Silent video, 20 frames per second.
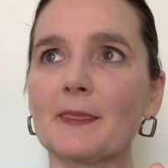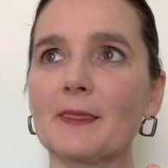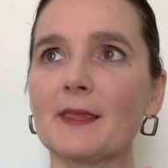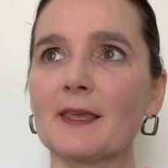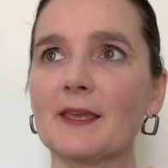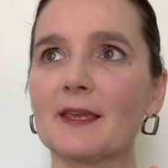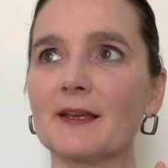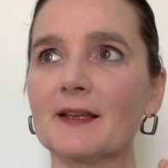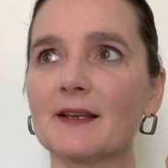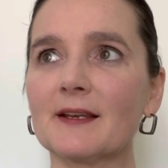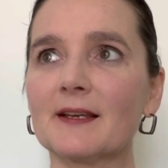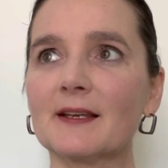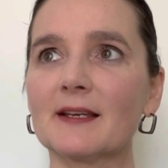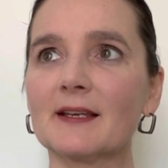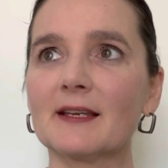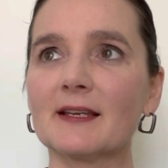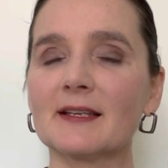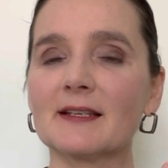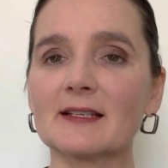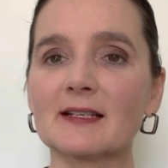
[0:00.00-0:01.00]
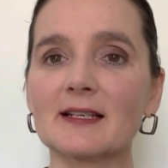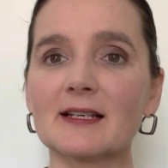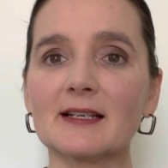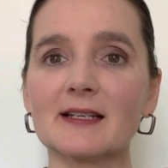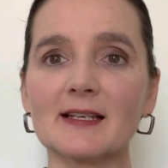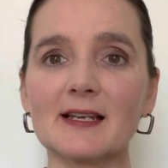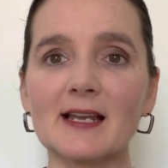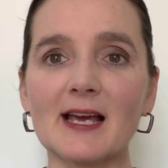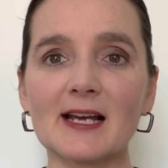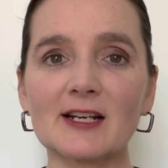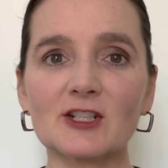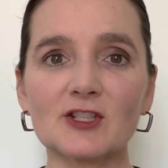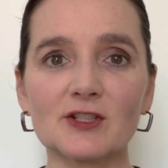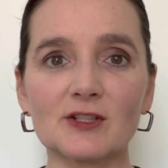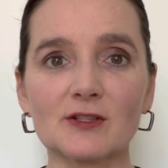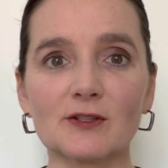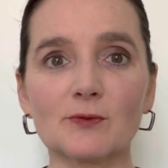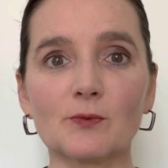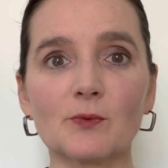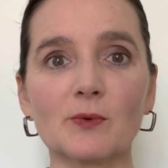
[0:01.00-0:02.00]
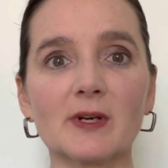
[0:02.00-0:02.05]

getting in connection